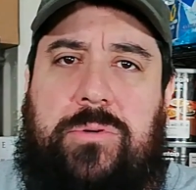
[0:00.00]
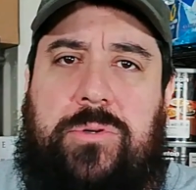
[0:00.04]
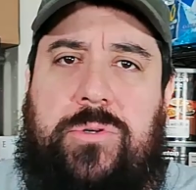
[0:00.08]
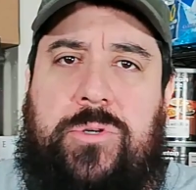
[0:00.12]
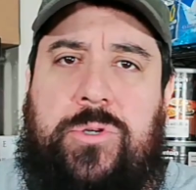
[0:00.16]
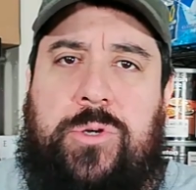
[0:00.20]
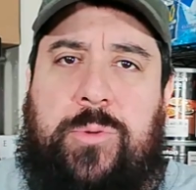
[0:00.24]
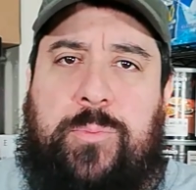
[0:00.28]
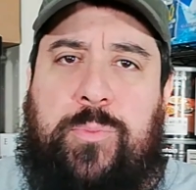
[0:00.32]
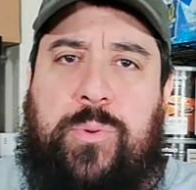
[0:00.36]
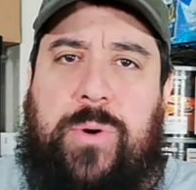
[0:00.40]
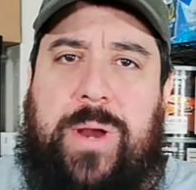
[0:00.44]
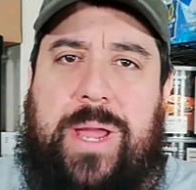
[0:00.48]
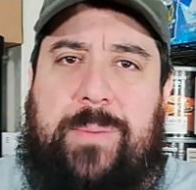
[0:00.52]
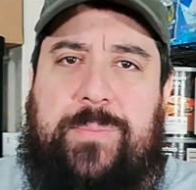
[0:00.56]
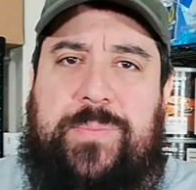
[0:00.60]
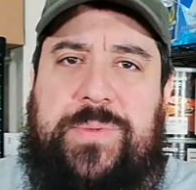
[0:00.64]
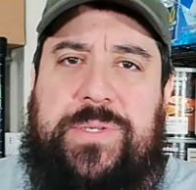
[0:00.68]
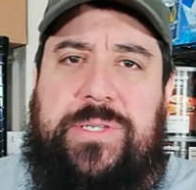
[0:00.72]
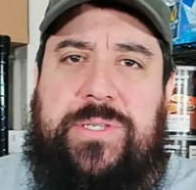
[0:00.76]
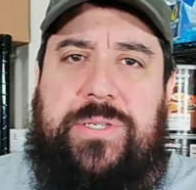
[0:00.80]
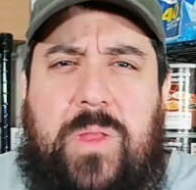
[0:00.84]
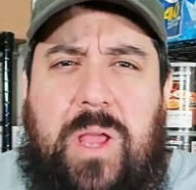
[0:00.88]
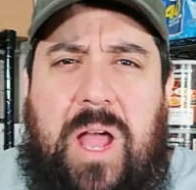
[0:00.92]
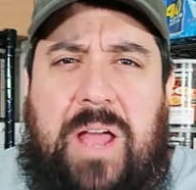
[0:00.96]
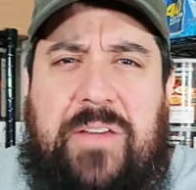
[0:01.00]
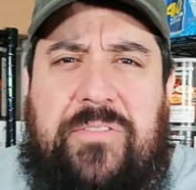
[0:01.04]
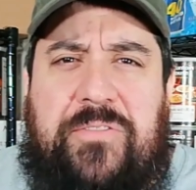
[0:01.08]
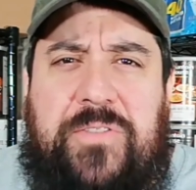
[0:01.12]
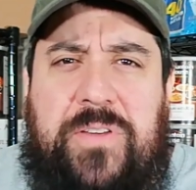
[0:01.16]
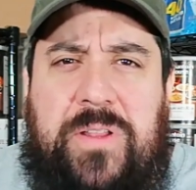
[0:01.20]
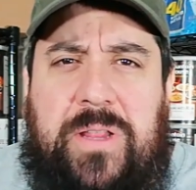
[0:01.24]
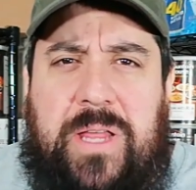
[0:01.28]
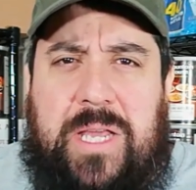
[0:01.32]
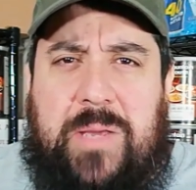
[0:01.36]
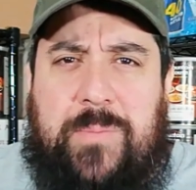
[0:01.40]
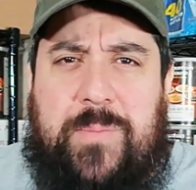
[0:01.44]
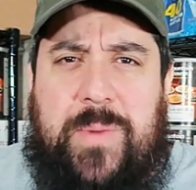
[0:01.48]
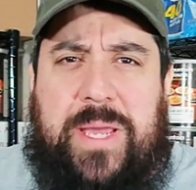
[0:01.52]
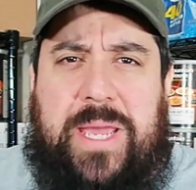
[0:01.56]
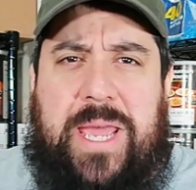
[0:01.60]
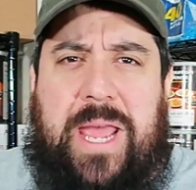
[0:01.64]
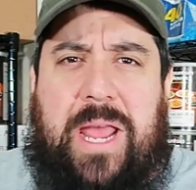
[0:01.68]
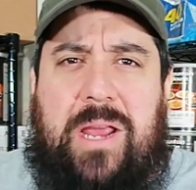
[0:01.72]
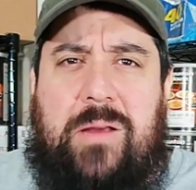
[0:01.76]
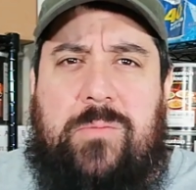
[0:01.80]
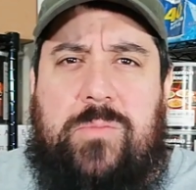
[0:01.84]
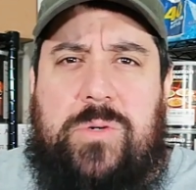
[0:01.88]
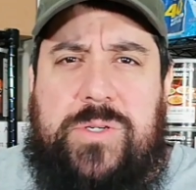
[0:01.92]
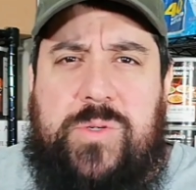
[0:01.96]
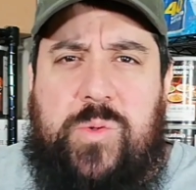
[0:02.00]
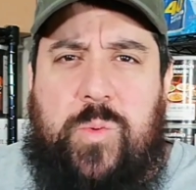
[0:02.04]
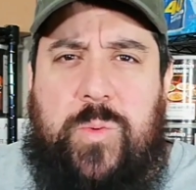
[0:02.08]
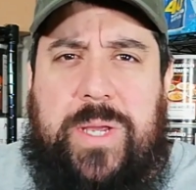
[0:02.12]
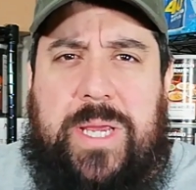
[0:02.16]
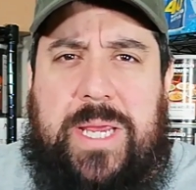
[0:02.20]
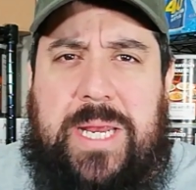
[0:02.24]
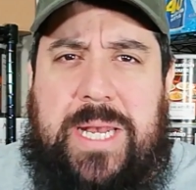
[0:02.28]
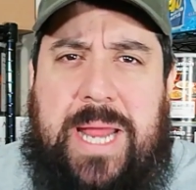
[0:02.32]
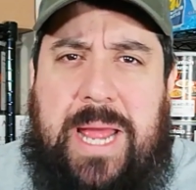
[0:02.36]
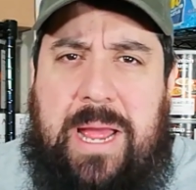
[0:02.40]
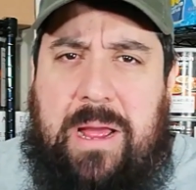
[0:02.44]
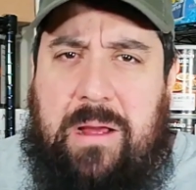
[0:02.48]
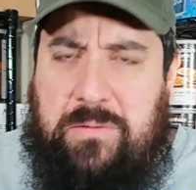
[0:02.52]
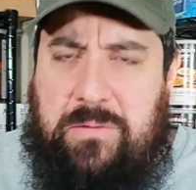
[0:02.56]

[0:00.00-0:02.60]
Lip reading: your preps? I feel like my camera's wigging out.